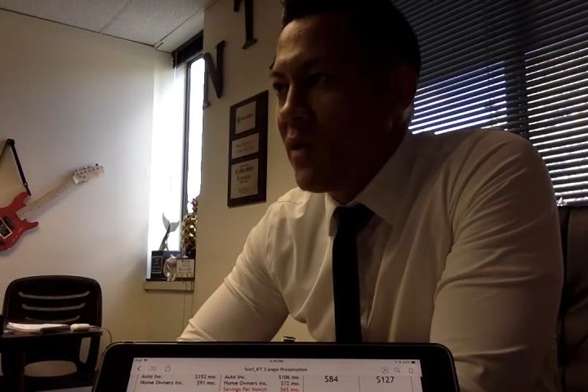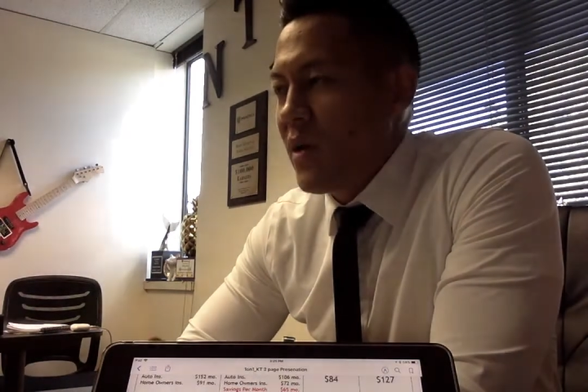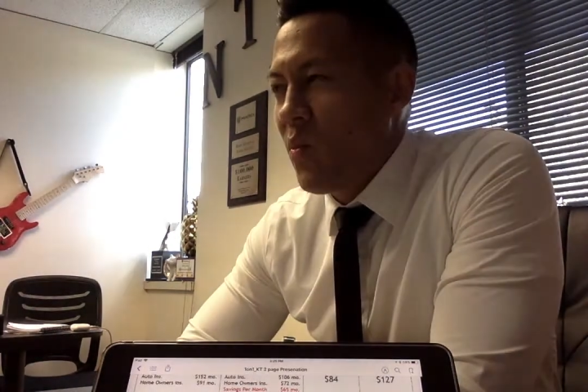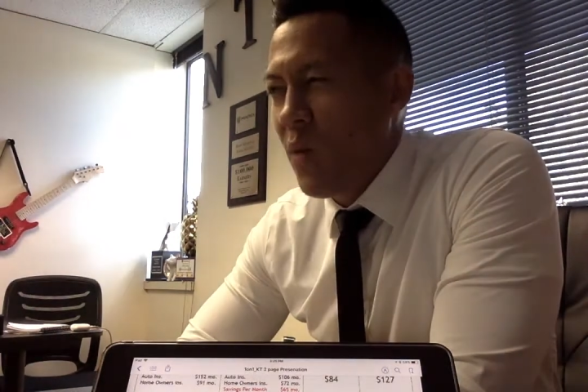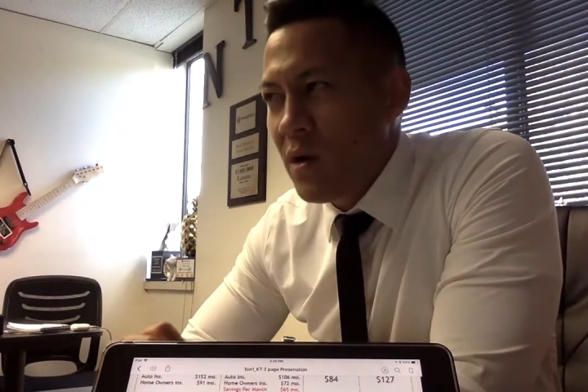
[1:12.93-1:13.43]
Like,
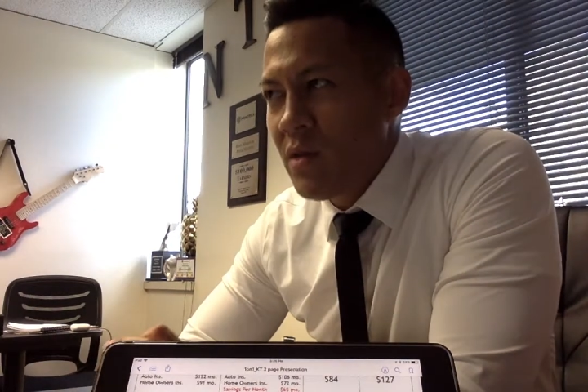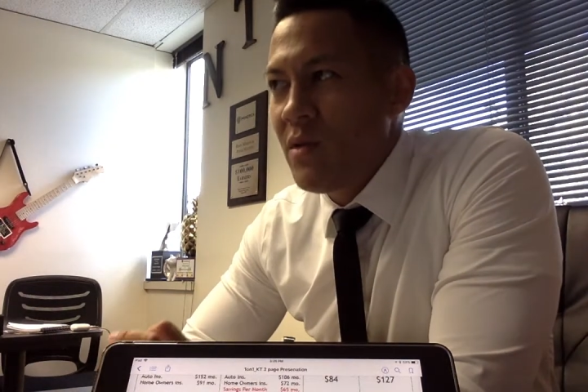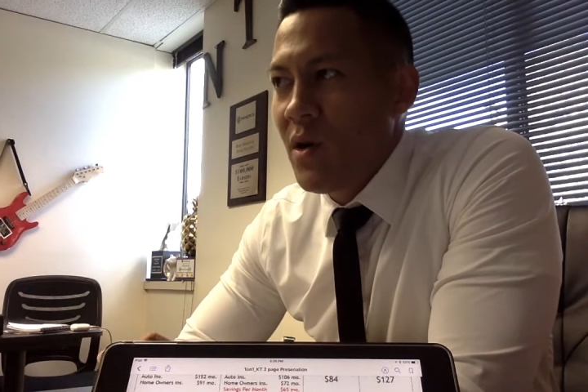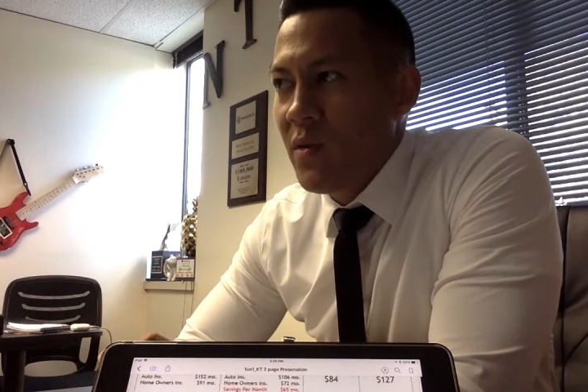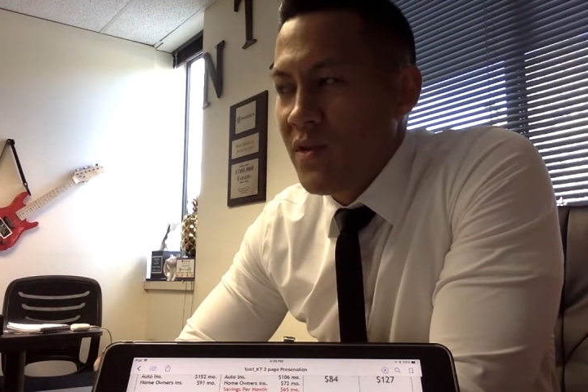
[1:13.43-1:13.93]
what do you
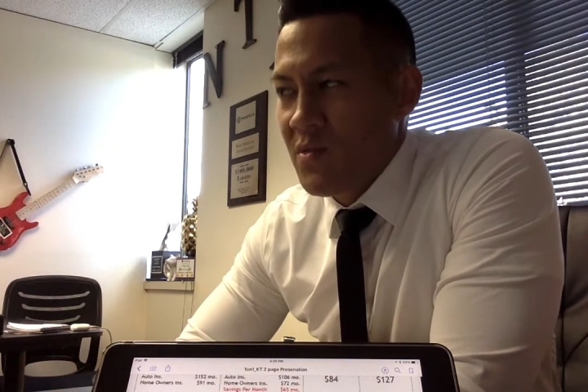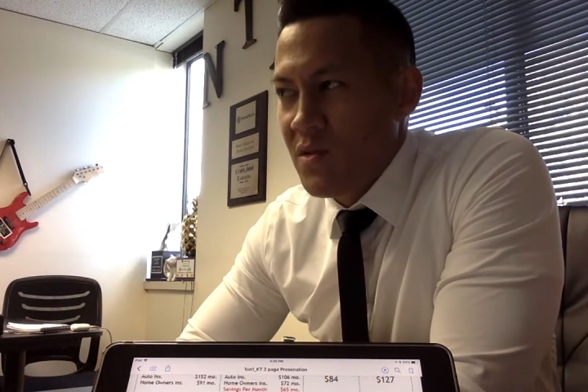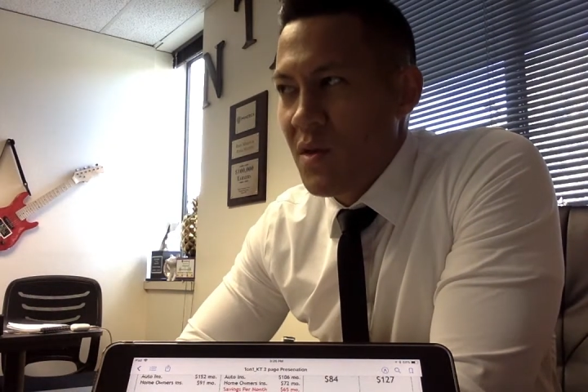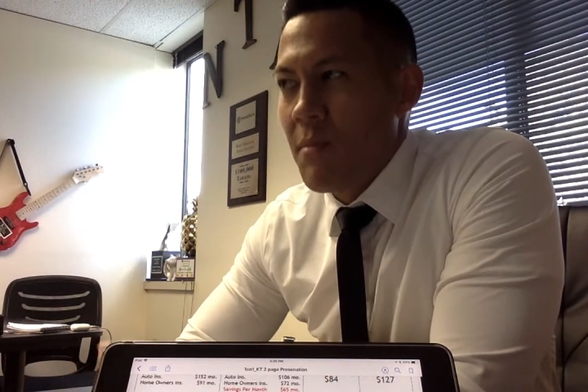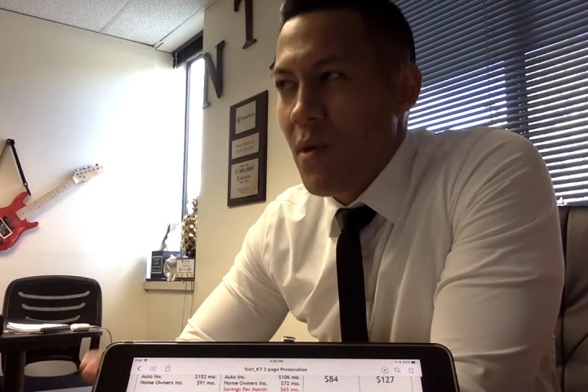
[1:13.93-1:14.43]
own that's worth
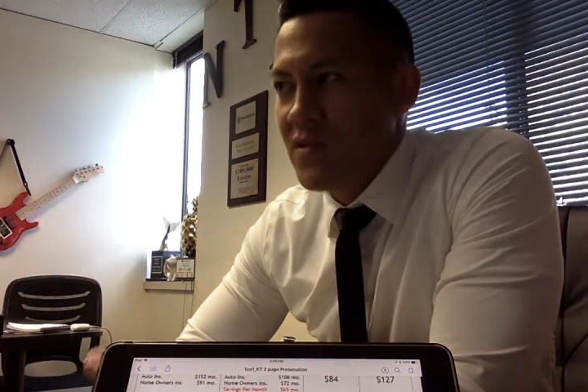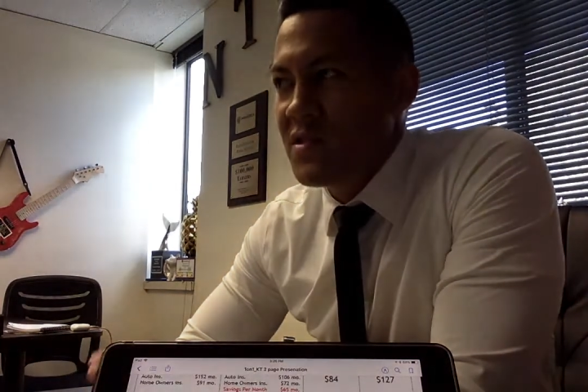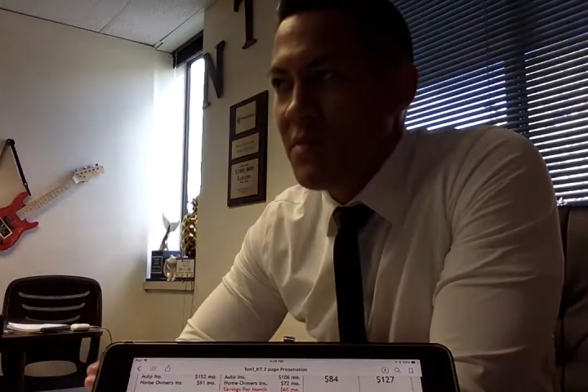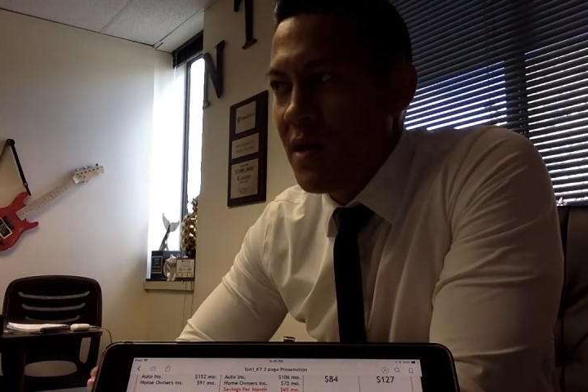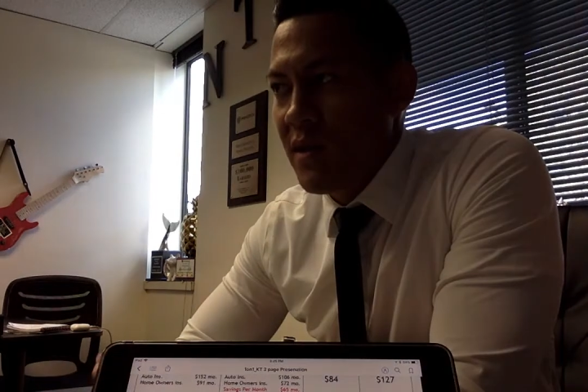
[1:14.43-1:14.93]
the
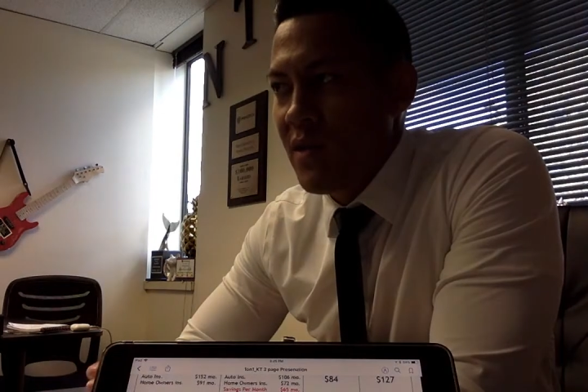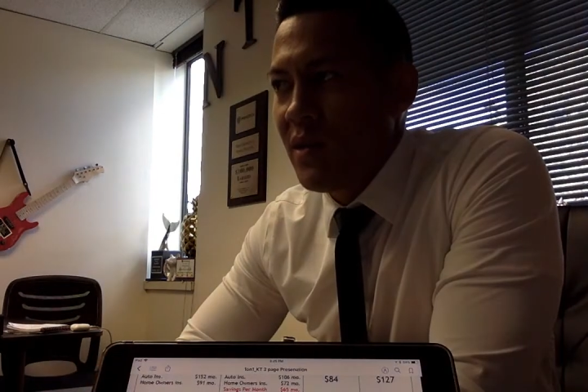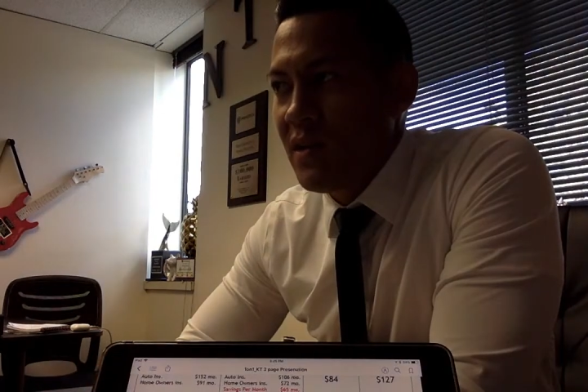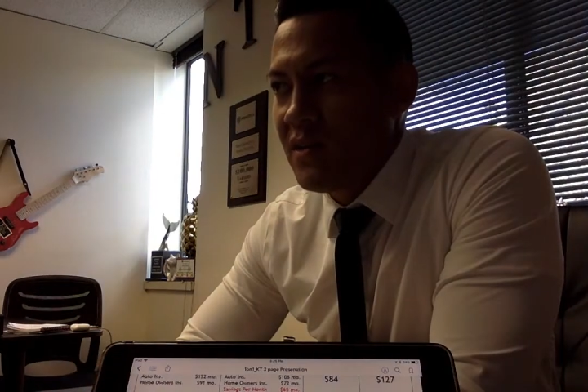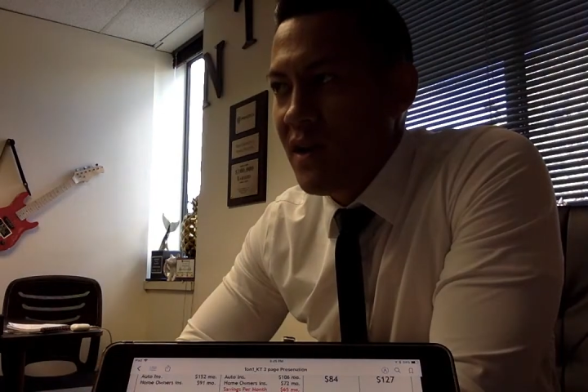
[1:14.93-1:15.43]
most money that you
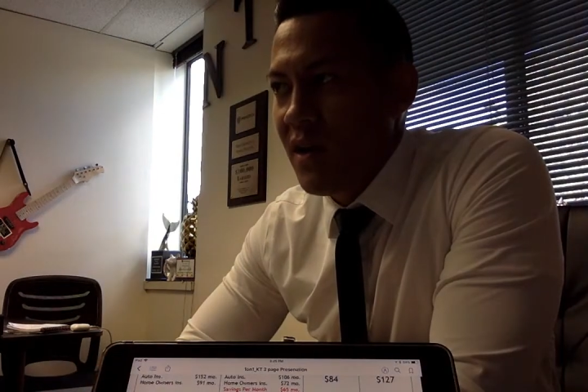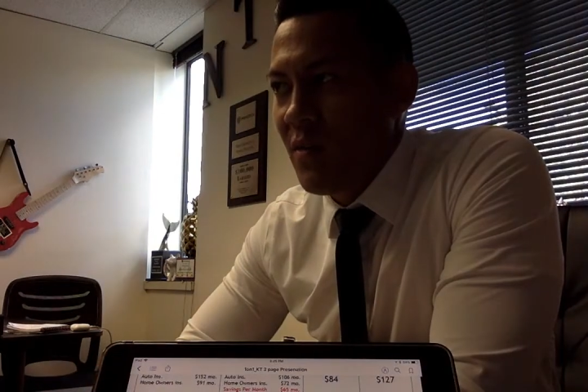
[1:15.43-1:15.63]
could sell?